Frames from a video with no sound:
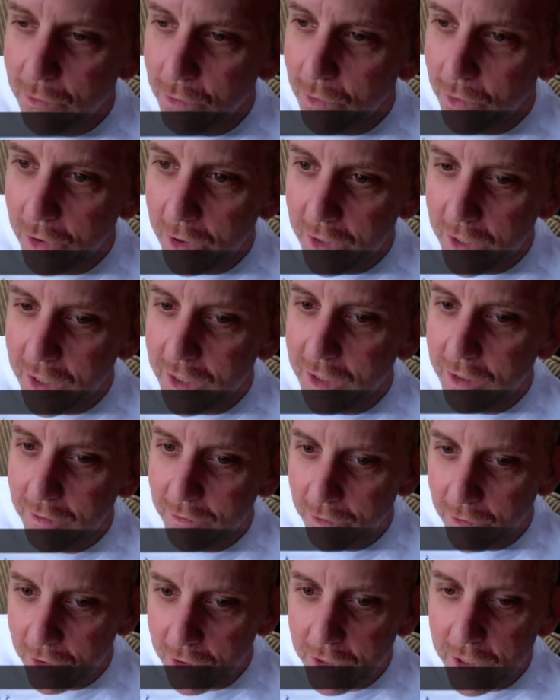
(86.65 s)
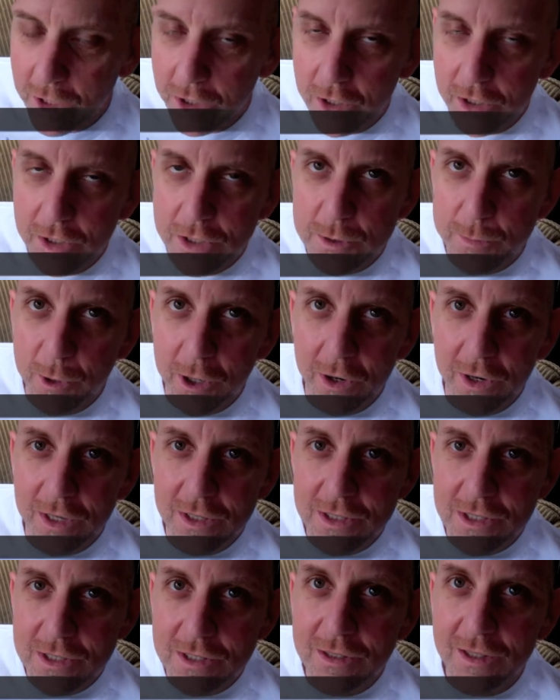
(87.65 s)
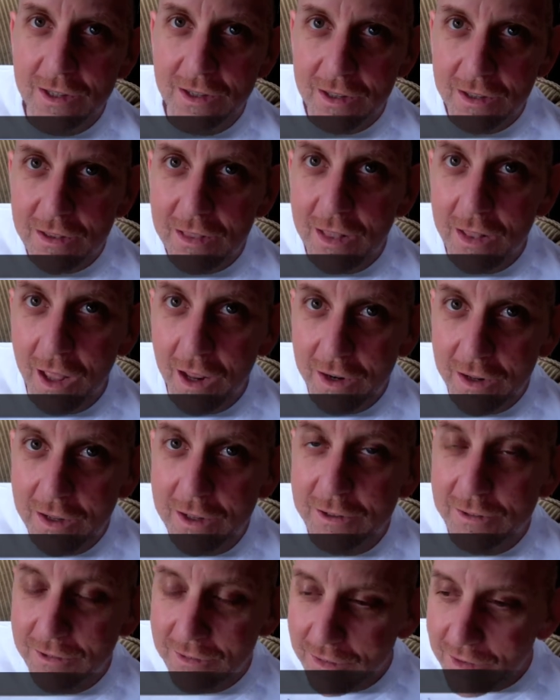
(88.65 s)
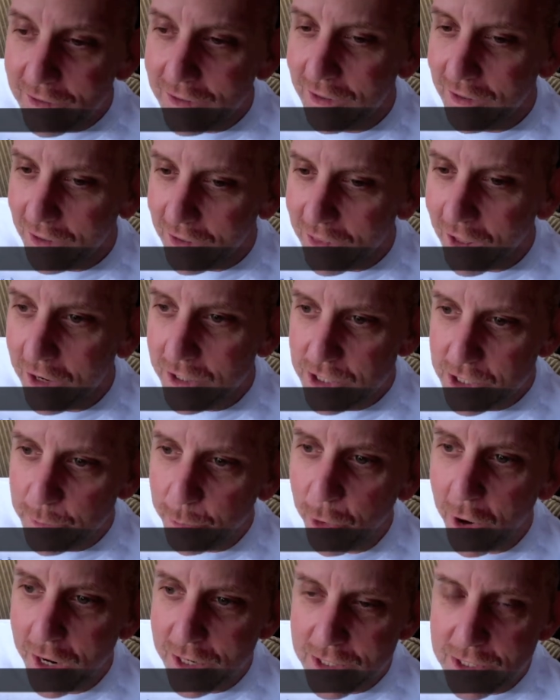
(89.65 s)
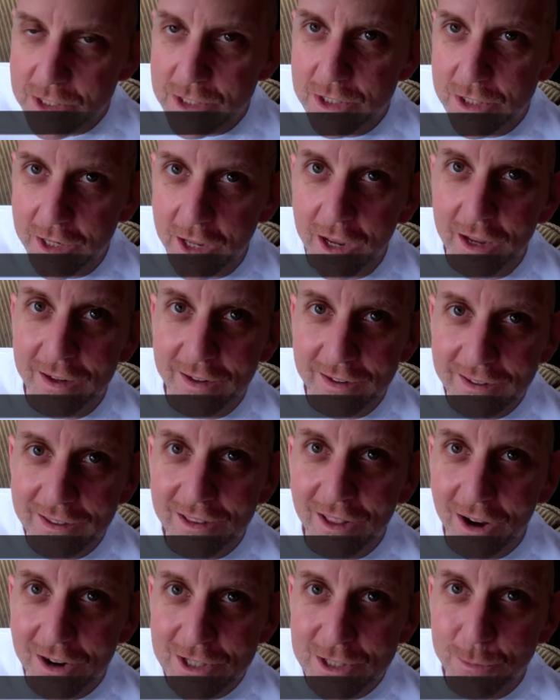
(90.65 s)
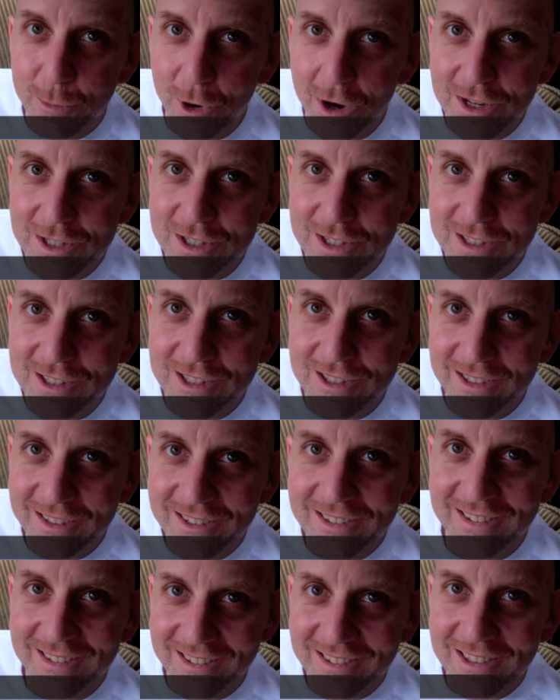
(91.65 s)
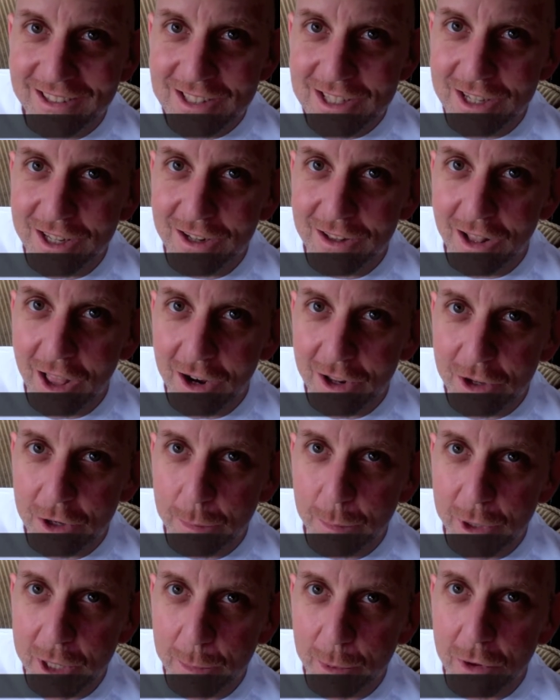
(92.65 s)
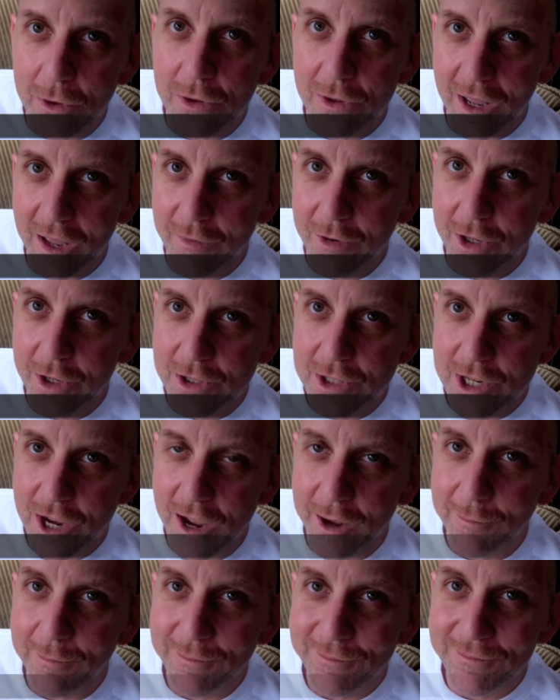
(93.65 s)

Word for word: really, really good experience. A lot of, a lot of surprises today. A lot of surprises. Seeing a lot of good people, having a good time.